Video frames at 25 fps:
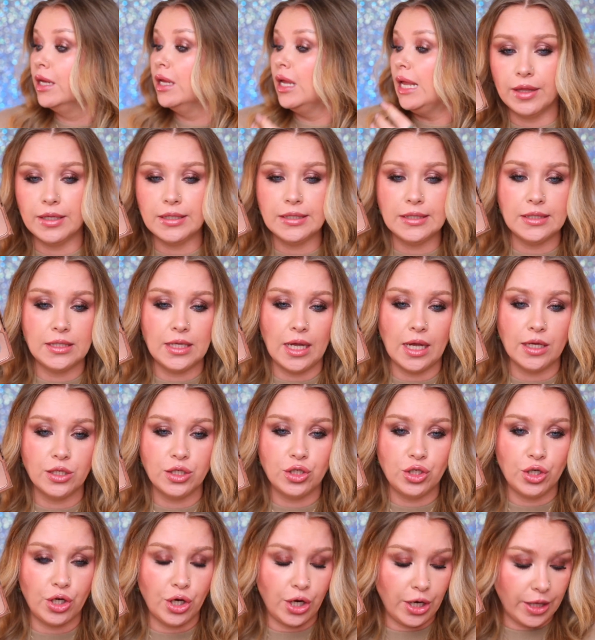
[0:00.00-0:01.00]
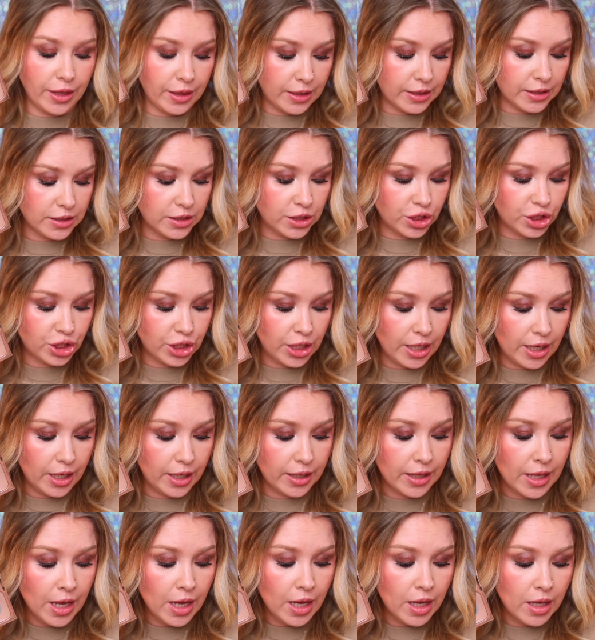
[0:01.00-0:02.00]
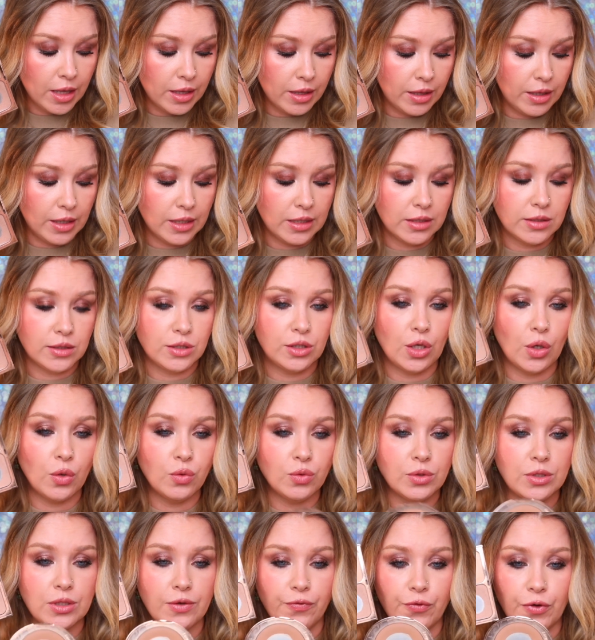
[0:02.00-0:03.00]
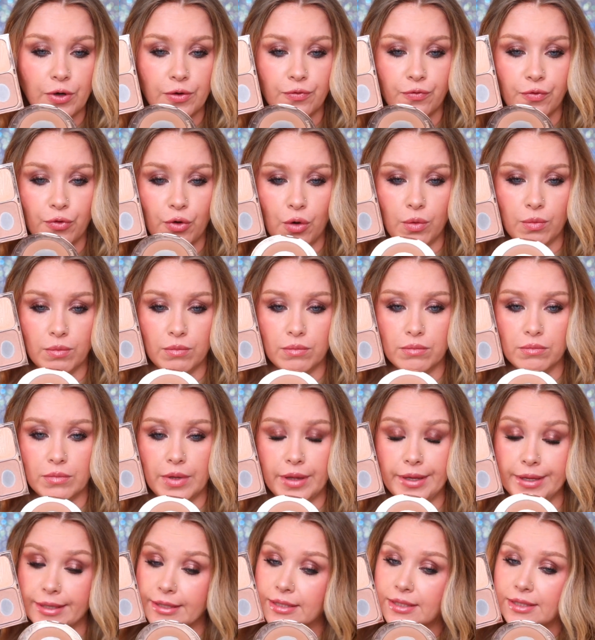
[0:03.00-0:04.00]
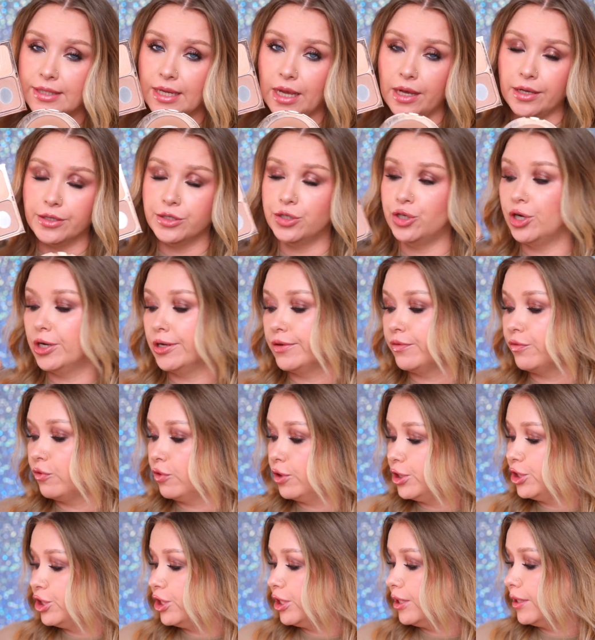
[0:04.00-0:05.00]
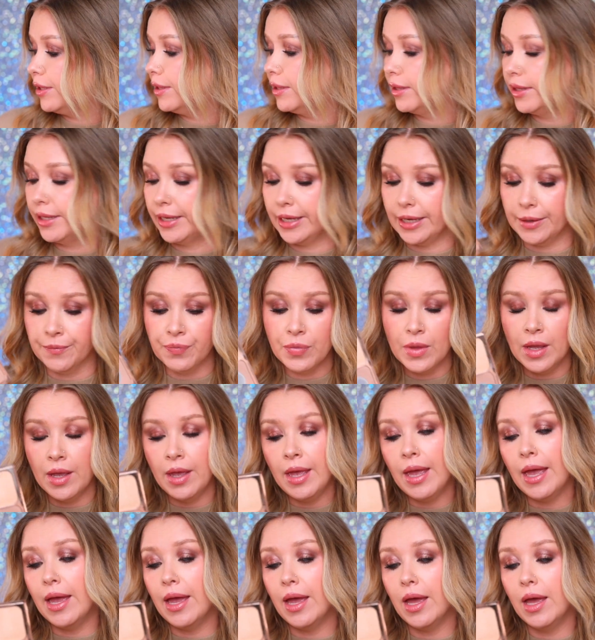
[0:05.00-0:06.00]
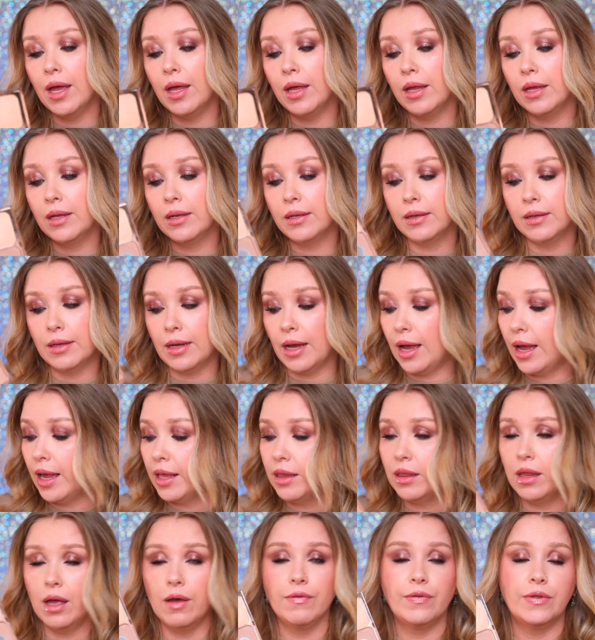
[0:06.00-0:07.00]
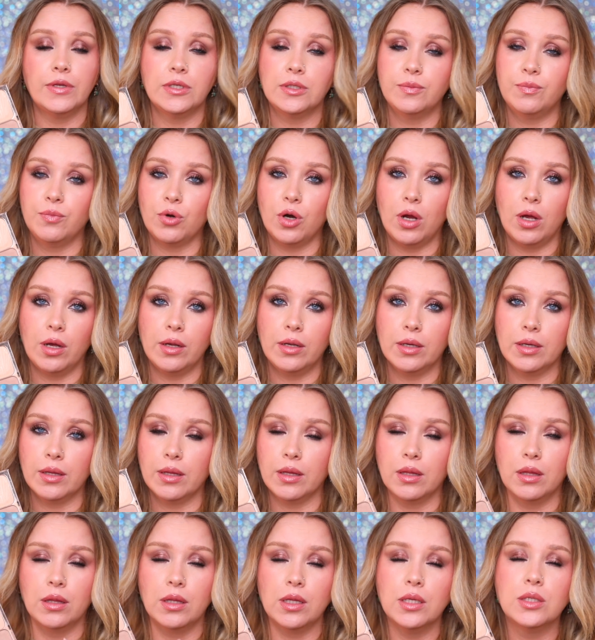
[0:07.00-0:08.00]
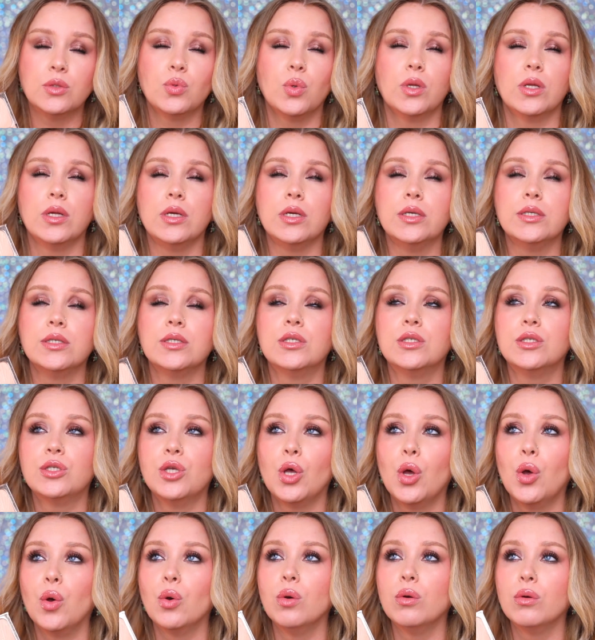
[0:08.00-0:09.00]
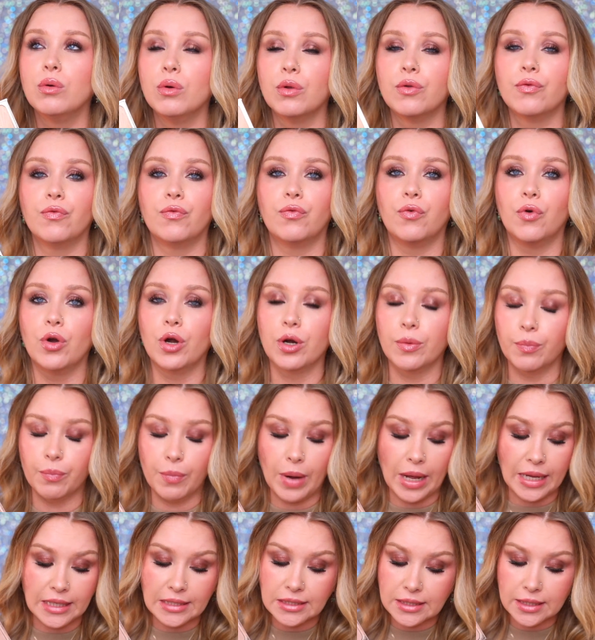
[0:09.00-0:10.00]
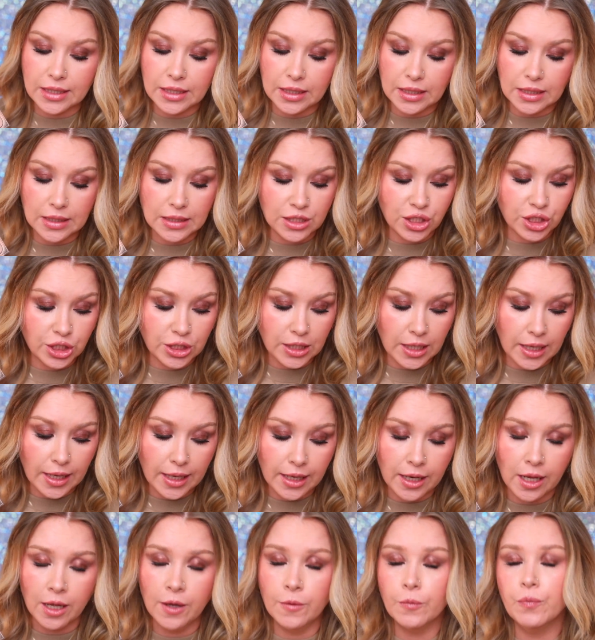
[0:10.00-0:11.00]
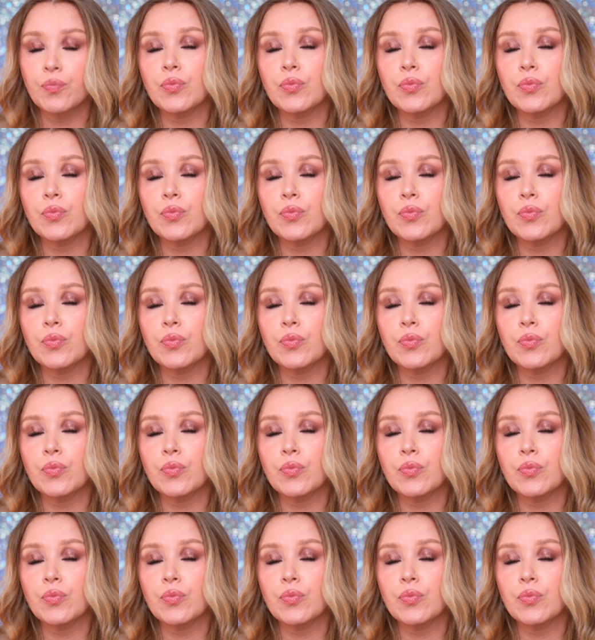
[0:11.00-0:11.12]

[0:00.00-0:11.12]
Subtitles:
This texture and this shade is so different from this texture, unfortunately, and I love this product. This one is so good for my skin shade.